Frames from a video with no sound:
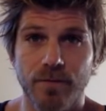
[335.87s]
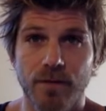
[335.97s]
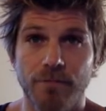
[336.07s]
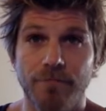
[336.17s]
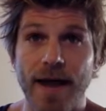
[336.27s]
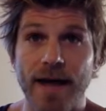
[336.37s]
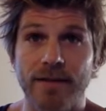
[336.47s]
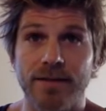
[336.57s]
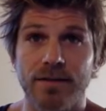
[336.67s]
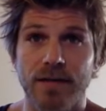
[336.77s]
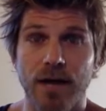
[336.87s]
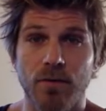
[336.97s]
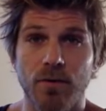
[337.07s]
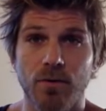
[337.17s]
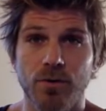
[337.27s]
fats that
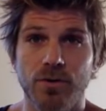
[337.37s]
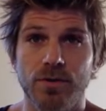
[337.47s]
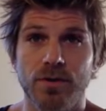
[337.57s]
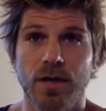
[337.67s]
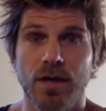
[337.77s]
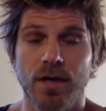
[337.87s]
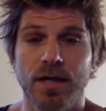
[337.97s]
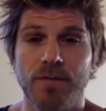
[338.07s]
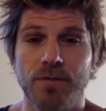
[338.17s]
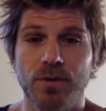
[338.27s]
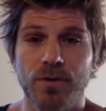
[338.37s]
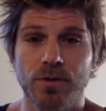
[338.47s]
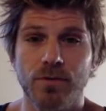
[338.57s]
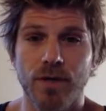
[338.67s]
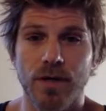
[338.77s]
will just keep
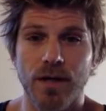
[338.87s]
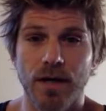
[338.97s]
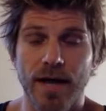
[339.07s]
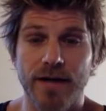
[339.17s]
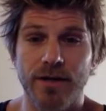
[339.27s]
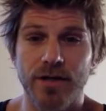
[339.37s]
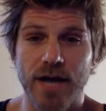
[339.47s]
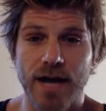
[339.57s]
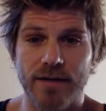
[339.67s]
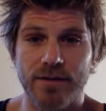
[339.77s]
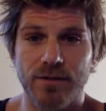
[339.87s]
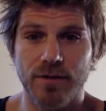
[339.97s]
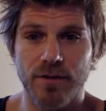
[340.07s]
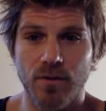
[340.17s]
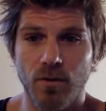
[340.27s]
you energized
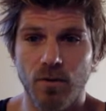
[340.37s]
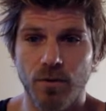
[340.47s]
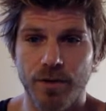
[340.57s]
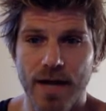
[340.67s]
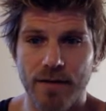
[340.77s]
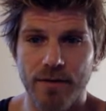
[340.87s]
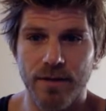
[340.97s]
during the whole workout.